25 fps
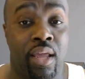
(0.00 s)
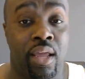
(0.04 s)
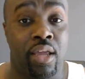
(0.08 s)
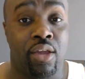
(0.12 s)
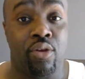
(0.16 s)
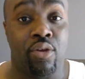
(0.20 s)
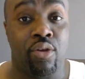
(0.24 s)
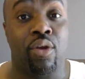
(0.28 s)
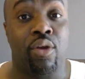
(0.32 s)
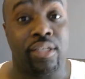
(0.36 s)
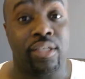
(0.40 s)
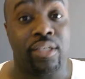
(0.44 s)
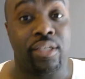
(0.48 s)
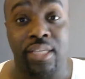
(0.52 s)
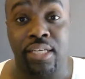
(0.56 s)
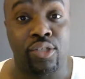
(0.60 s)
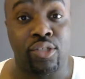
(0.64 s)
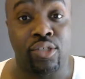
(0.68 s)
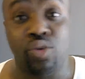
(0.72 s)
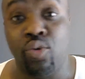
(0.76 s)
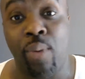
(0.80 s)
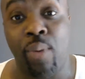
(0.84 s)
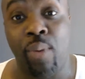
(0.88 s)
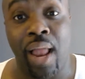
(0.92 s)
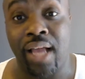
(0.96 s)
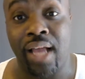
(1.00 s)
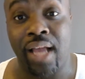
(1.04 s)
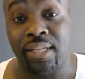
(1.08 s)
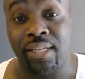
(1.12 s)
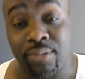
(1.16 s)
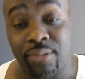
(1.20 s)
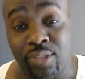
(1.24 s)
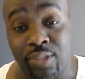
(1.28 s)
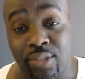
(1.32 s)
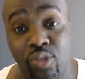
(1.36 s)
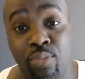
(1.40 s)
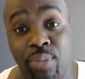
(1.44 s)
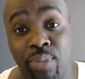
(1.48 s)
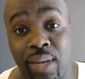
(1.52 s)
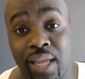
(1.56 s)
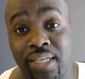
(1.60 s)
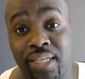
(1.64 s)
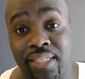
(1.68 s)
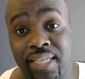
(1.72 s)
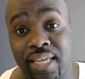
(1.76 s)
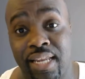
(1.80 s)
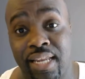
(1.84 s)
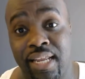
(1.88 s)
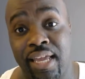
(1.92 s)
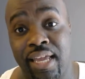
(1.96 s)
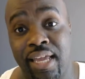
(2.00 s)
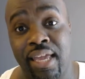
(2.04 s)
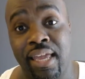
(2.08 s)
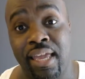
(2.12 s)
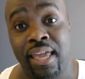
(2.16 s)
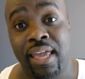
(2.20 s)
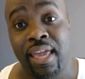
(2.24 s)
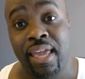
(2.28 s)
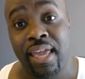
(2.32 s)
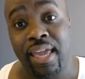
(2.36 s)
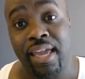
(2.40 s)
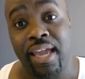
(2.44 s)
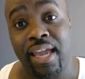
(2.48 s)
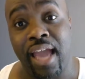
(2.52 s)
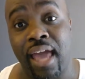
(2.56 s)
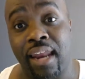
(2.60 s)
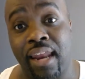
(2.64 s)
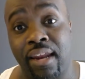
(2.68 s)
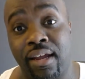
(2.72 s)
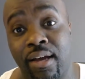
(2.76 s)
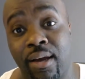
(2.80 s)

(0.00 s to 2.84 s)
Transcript: it says Suplex City. It got